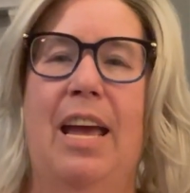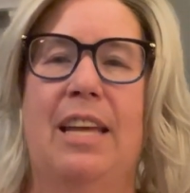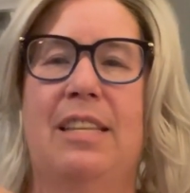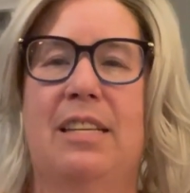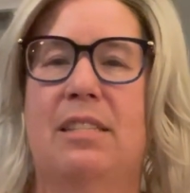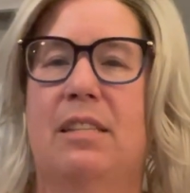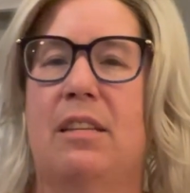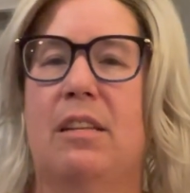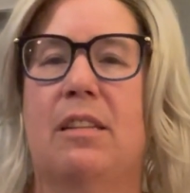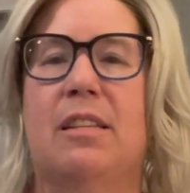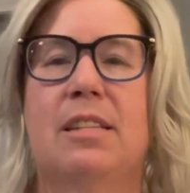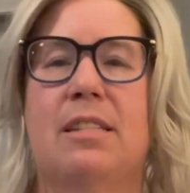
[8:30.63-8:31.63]
This
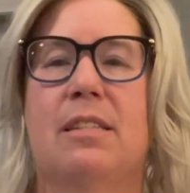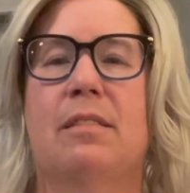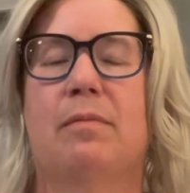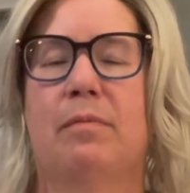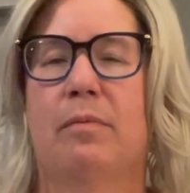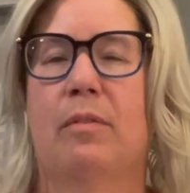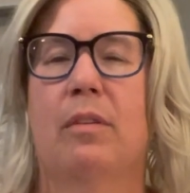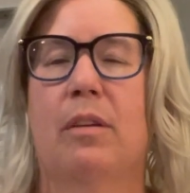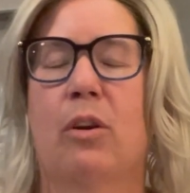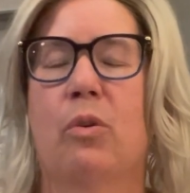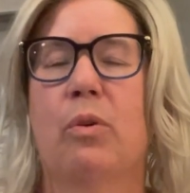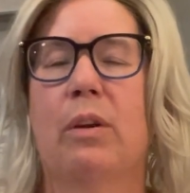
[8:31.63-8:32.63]

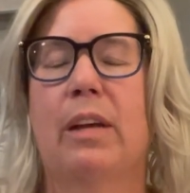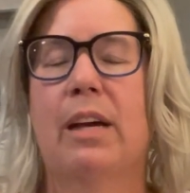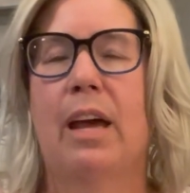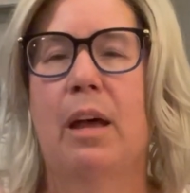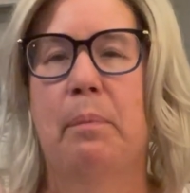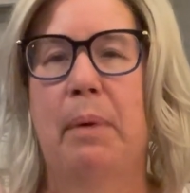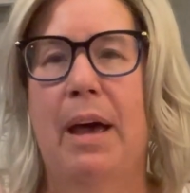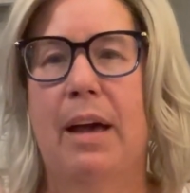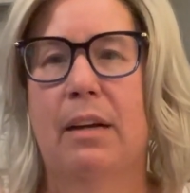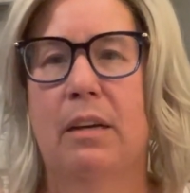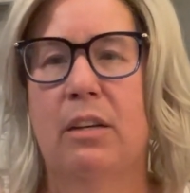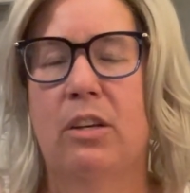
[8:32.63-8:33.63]
acrylic
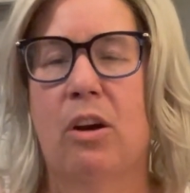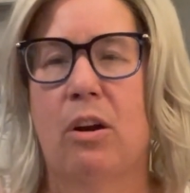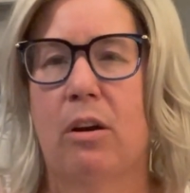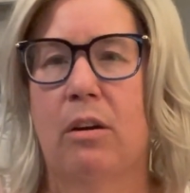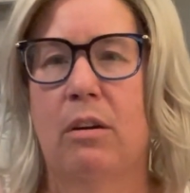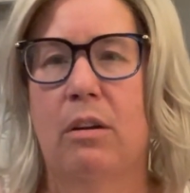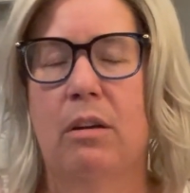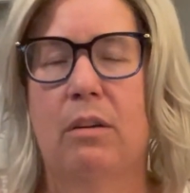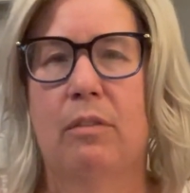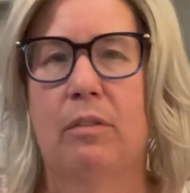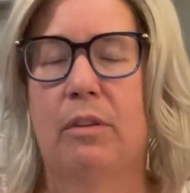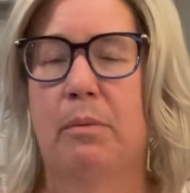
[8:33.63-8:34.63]
alpaca yarn,
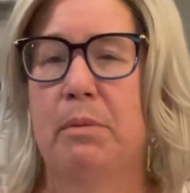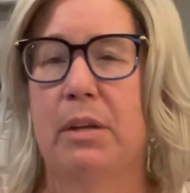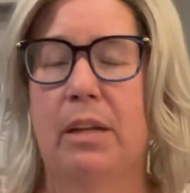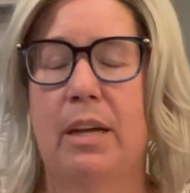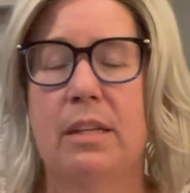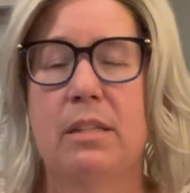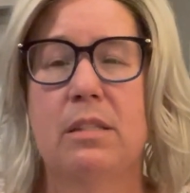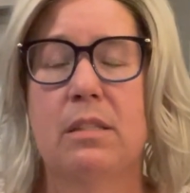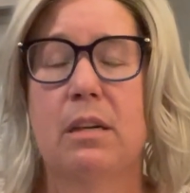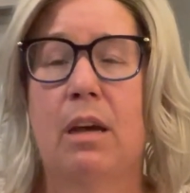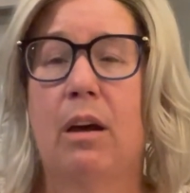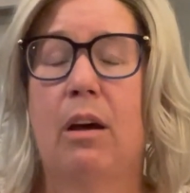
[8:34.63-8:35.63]
the mill ends,
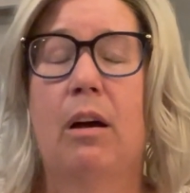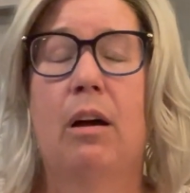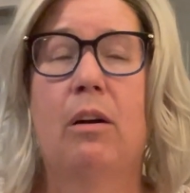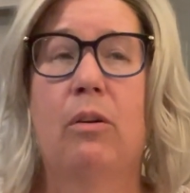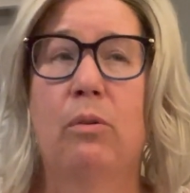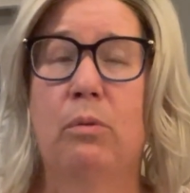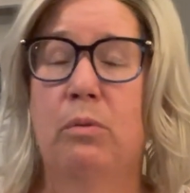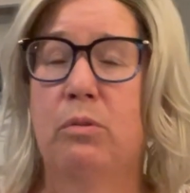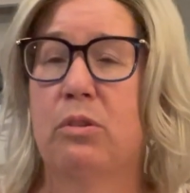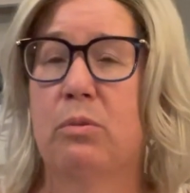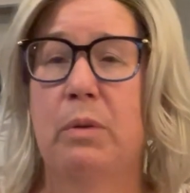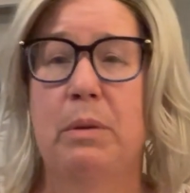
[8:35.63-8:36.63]
oh
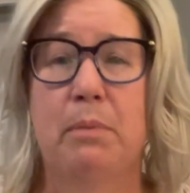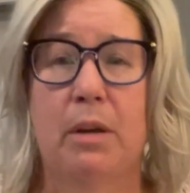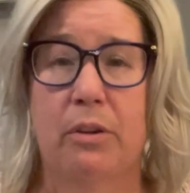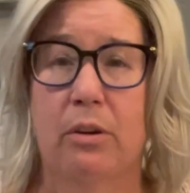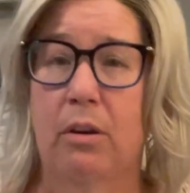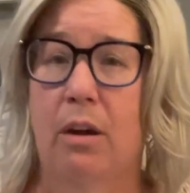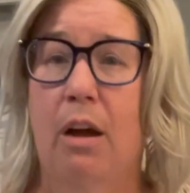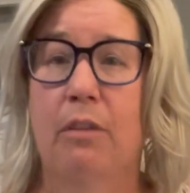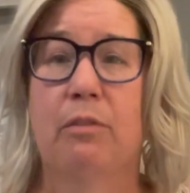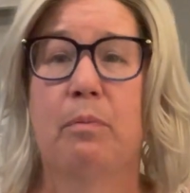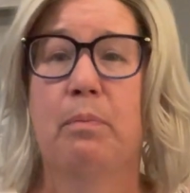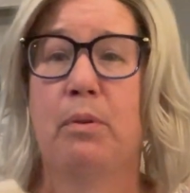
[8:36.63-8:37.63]
sweet mother
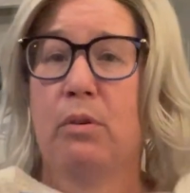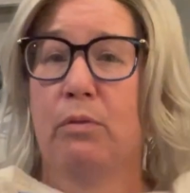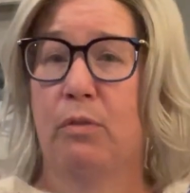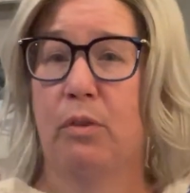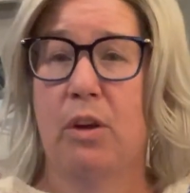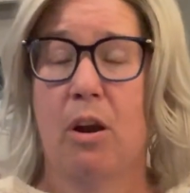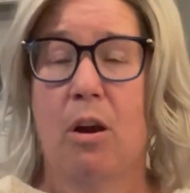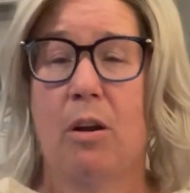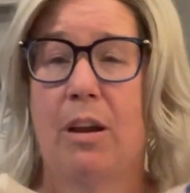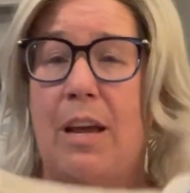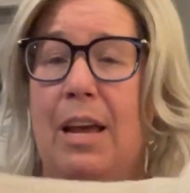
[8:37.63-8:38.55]
of beautiful yarn.